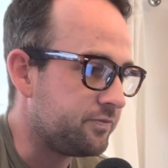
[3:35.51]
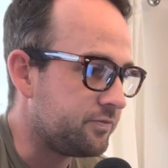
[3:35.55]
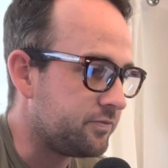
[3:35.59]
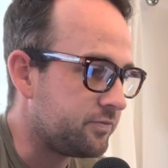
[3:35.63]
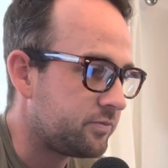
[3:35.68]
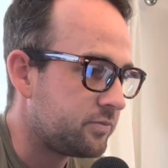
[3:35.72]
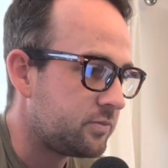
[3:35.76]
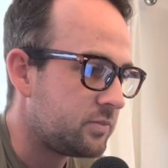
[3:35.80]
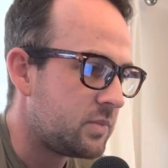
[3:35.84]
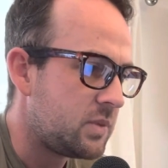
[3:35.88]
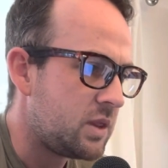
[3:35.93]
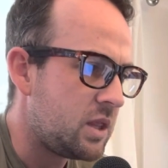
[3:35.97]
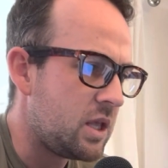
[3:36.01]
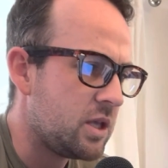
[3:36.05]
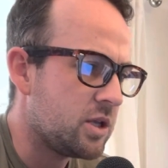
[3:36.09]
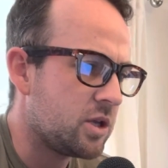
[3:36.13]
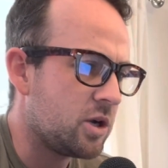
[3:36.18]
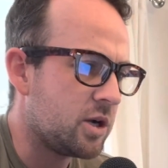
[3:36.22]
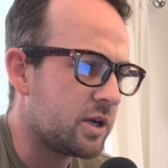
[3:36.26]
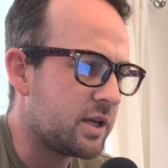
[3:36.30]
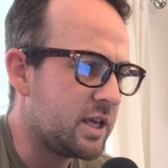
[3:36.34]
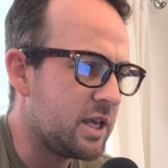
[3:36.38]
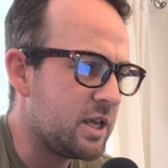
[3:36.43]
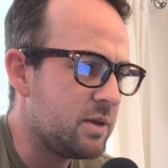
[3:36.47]
You've
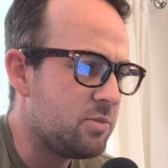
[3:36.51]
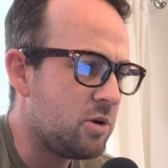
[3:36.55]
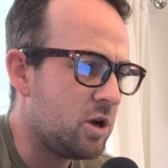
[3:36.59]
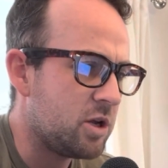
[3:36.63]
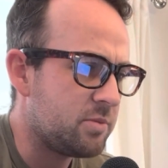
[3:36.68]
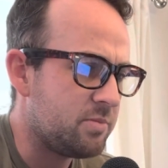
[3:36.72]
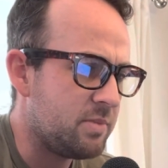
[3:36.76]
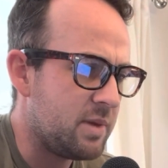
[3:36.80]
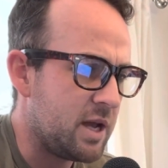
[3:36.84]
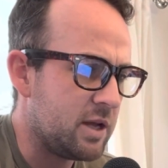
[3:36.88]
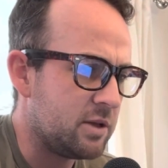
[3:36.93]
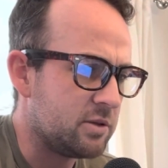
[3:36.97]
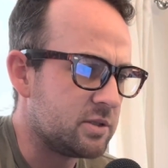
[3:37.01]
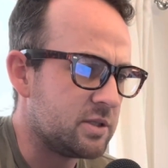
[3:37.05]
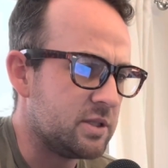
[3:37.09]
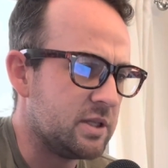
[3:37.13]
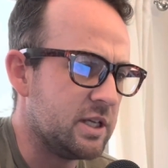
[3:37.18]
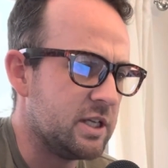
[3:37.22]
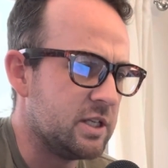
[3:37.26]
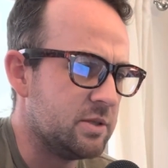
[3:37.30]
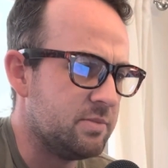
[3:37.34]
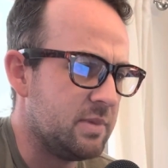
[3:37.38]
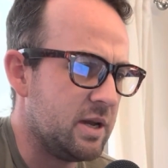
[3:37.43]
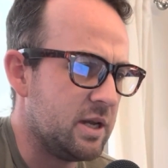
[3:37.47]
got key mod mounts.
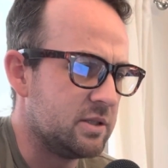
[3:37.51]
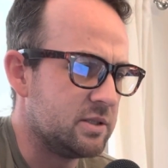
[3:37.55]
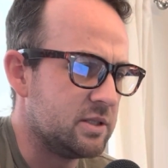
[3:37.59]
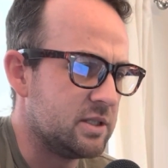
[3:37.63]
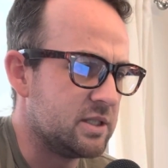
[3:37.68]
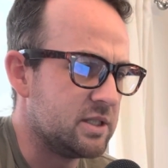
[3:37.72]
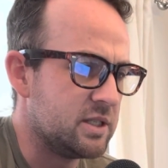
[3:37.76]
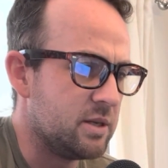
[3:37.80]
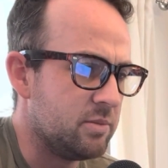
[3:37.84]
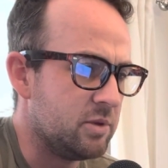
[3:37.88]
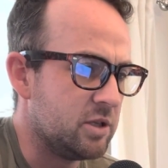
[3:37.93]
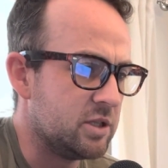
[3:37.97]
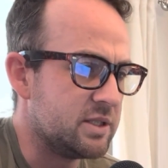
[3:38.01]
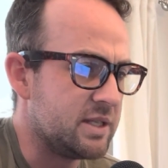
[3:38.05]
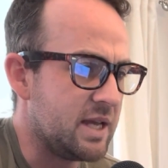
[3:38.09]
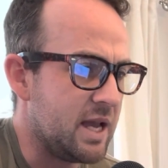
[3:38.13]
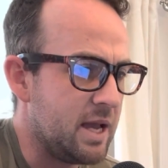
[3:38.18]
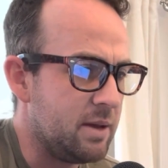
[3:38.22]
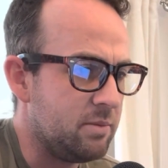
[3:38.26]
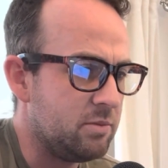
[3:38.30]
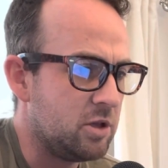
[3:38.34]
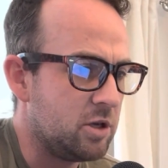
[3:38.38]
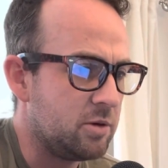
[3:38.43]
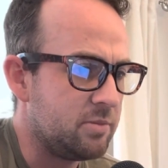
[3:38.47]
These mounts are similar to
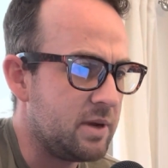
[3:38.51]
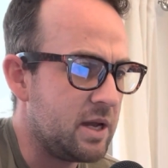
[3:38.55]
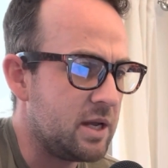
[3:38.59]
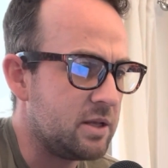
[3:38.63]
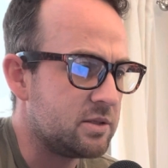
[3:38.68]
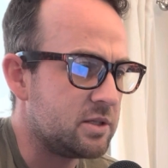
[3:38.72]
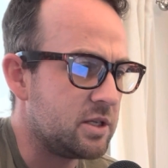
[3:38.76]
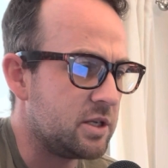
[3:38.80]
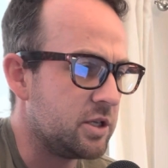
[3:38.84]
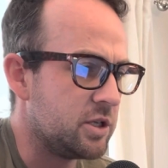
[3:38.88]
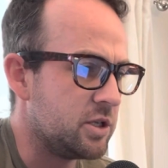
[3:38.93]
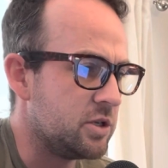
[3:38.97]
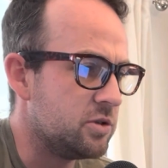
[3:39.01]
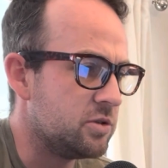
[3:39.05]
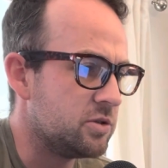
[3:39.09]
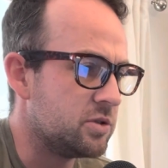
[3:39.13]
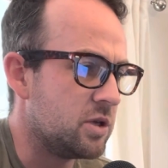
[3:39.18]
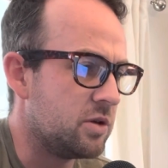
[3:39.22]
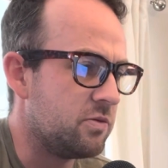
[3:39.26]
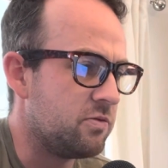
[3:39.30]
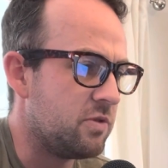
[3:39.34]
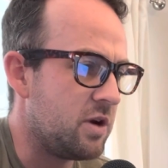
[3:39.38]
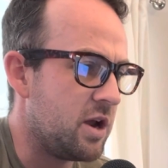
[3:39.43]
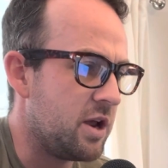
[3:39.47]
M-lock mounts and are used
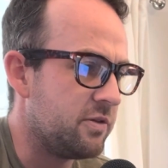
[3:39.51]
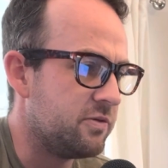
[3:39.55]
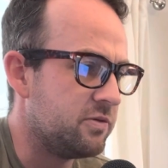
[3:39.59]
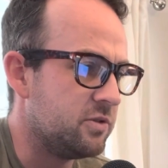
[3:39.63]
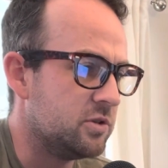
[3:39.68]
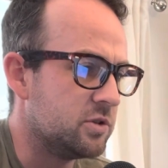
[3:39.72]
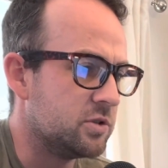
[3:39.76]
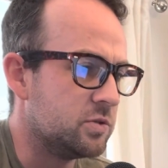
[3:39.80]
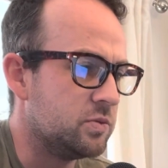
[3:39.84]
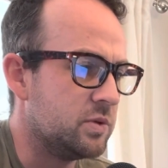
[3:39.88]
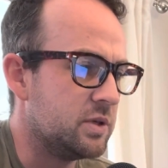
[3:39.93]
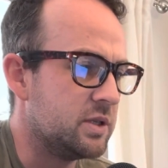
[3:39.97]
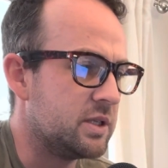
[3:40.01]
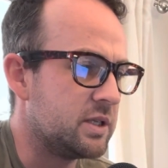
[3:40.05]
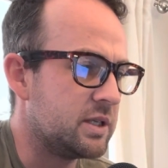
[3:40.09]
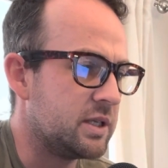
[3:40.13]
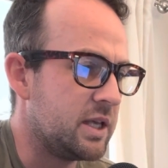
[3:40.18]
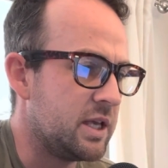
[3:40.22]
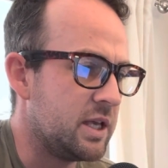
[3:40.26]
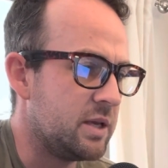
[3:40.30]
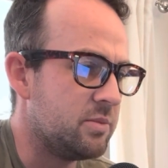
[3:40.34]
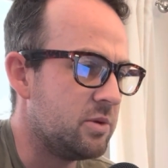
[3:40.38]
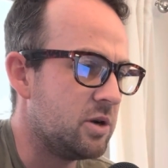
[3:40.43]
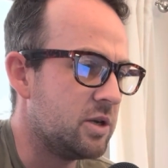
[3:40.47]
on rifles with
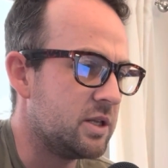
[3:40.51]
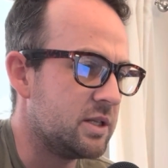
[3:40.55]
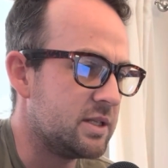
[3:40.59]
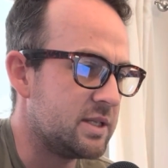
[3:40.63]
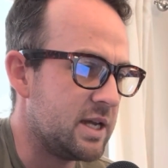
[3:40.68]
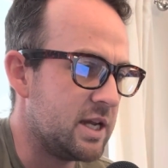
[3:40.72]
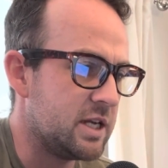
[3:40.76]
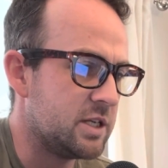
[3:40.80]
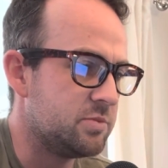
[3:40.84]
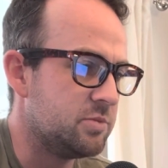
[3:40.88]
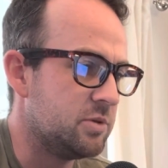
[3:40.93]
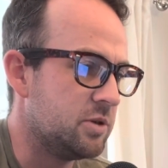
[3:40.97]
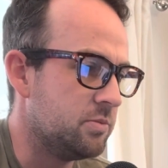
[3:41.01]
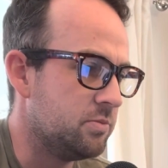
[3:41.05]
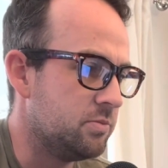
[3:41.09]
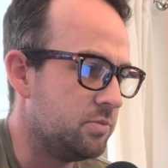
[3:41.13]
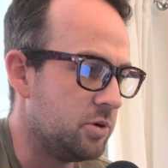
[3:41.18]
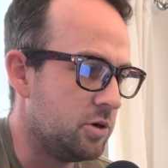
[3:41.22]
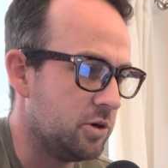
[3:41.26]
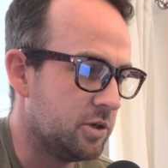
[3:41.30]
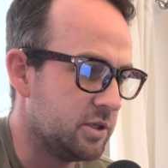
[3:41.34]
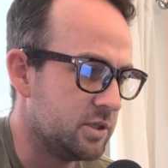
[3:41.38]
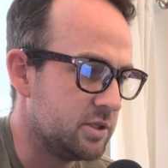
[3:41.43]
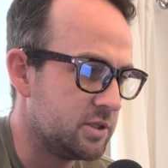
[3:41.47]
key mod attachment
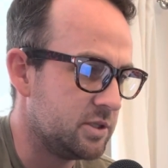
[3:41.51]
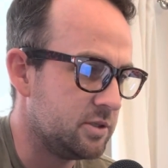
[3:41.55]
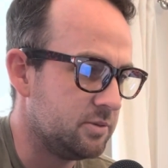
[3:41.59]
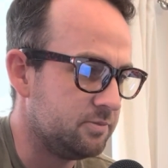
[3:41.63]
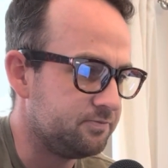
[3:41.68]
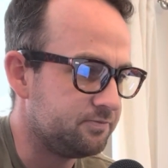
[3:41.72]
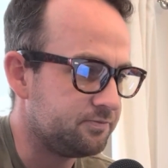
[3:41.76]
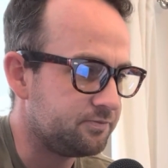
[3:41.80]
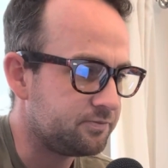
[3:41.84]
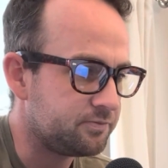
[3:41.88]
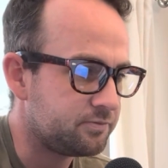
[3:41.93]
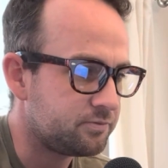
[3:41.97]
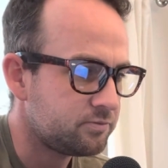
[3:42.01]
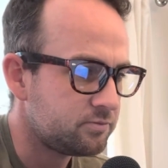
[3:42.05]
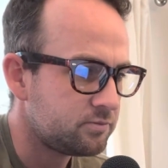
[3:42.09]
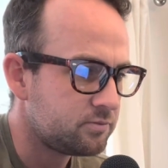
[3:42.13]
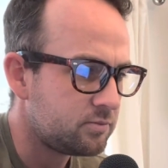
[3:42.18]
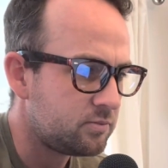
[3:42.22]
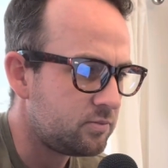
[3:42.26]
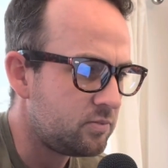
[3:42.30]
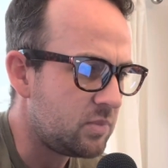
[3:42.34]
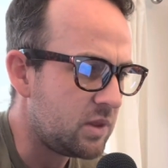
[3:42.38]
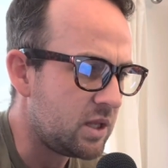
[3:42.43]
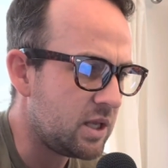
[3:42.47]
points.
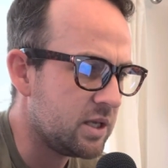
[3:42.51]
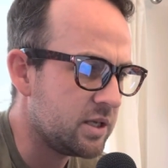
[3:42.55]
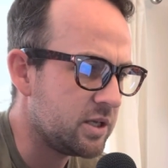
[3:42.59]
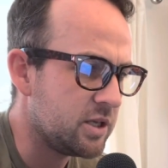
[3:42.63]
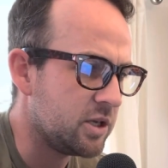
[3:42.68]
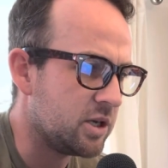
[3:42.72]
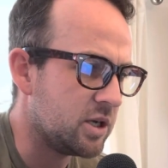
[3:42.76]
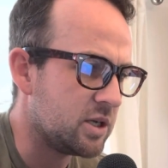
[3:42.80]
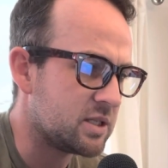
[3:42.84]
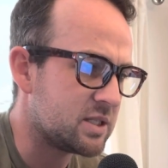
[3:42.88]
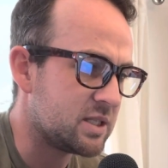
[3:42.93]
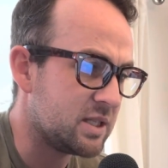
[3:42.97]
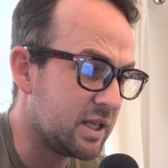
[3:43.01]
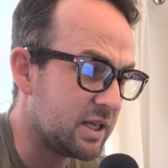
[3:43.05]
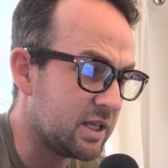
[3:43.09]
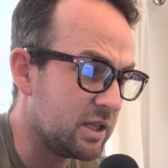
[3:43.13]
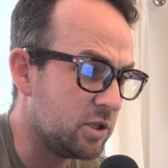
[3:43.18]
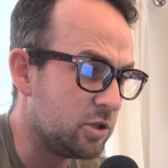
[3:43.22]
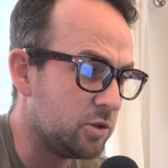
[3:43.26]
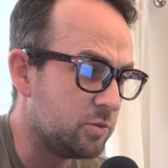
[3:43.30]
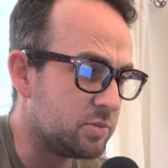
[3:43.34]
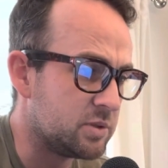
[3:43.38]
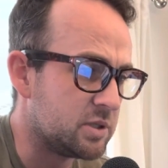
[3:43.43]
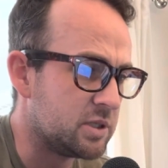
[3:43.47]
You've got sling
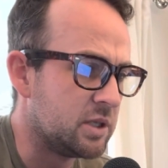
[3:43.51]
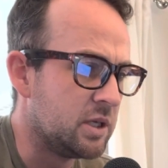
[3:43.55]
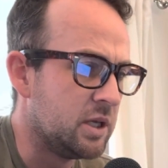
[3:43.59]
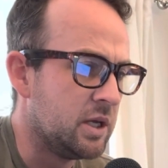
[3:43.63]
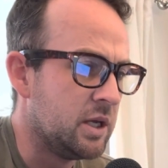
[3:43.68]
loops.